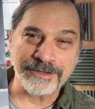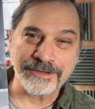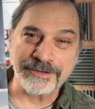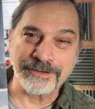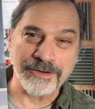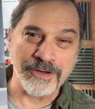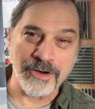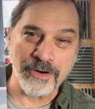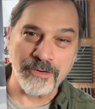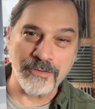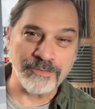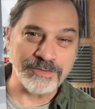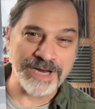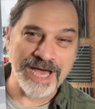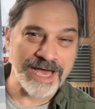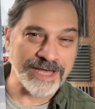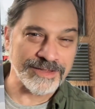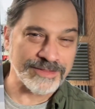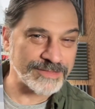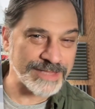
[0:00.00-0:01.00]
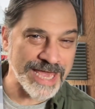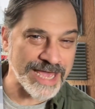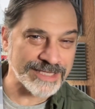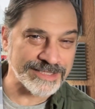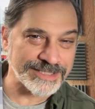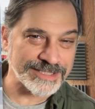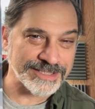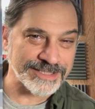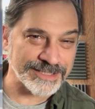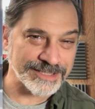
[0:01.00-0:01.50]
No, not
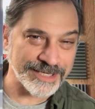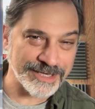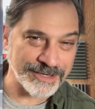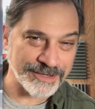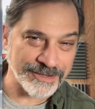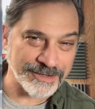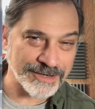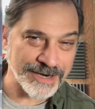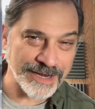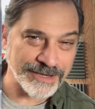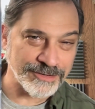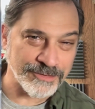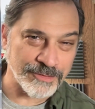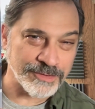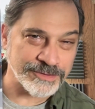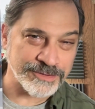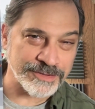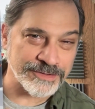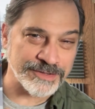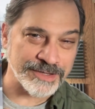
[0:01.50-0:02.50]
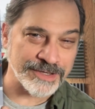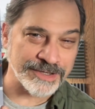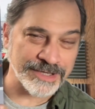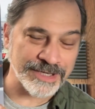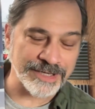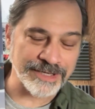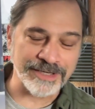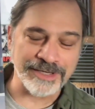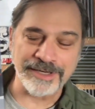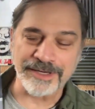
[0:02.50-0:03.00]
that Slayer. I know what you're
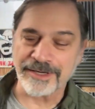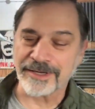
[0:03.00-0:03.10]
thinking.